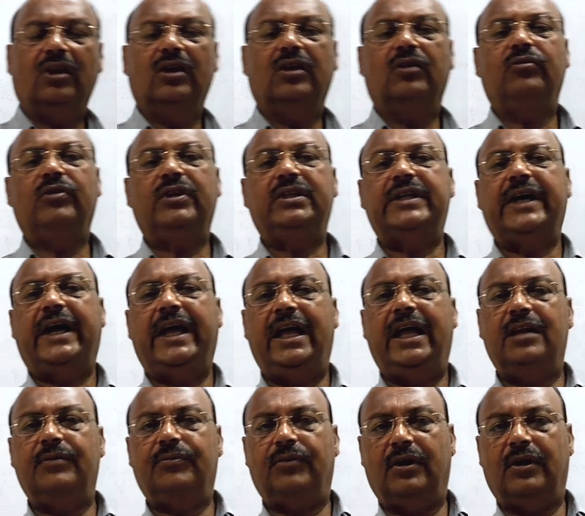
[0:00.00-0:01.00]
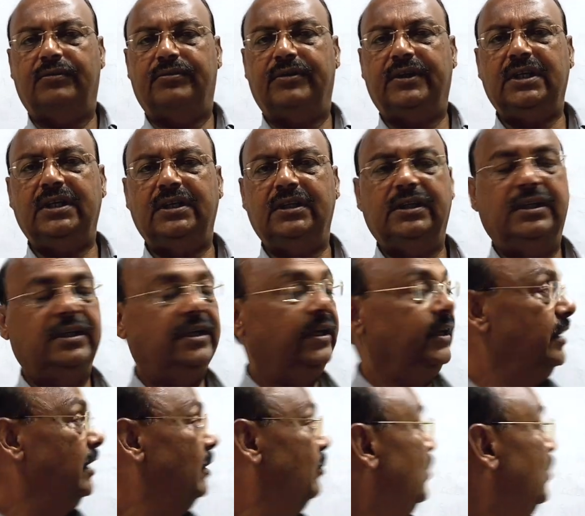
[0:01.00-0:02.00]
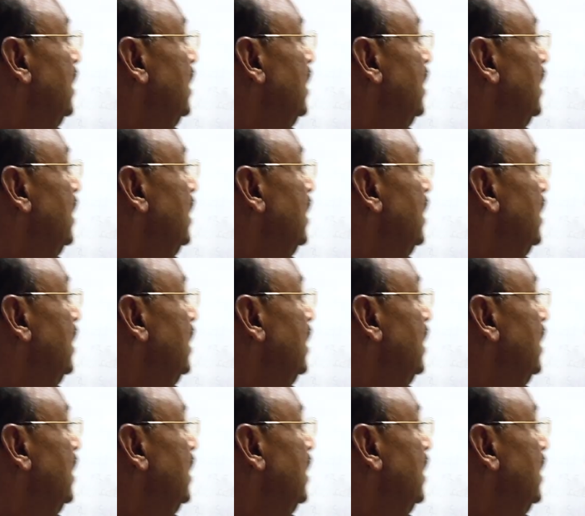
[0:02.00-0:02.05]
with the help of a number